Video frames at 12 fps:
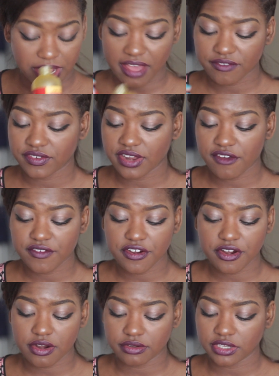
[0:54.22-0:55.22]
I've
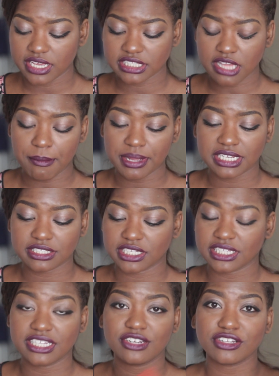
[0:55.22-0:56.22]
never, it, I mean,
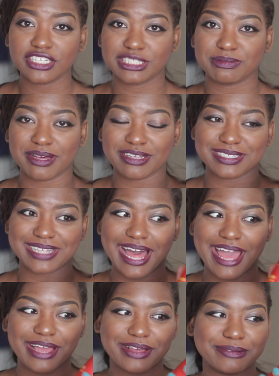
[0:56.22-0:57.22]
it literally smells
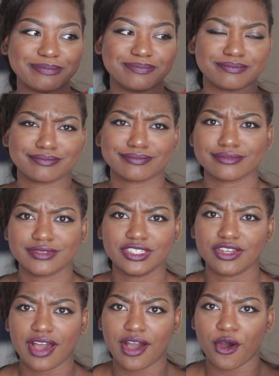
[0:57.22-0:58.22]
like
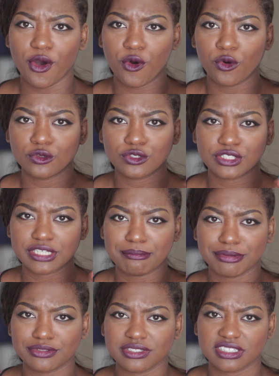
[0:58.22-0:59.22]
you know how old
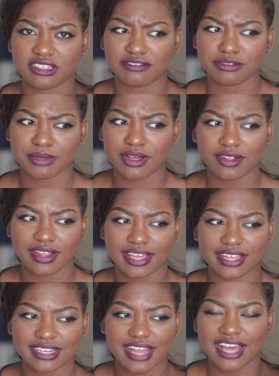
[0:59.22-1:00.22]
shampoos and stuff smell
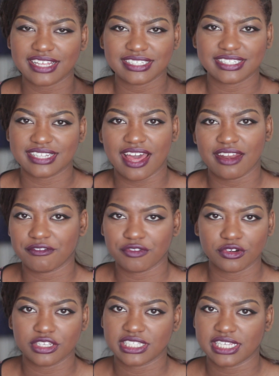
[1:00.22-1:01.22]
like it's not it's not a
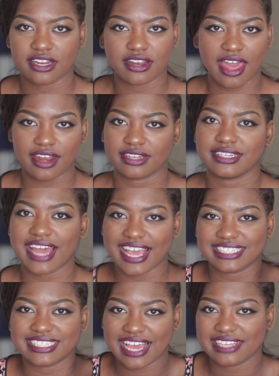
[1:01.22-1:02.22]
fruity scent and not a
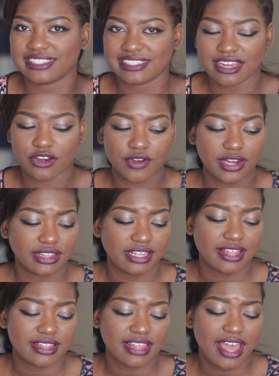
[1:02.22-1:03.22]
nice nice scent or
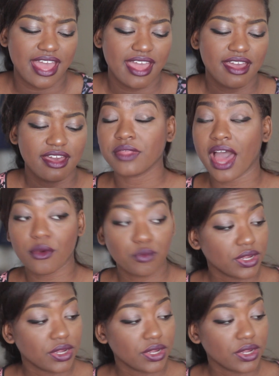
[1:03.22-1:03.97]
anything like that I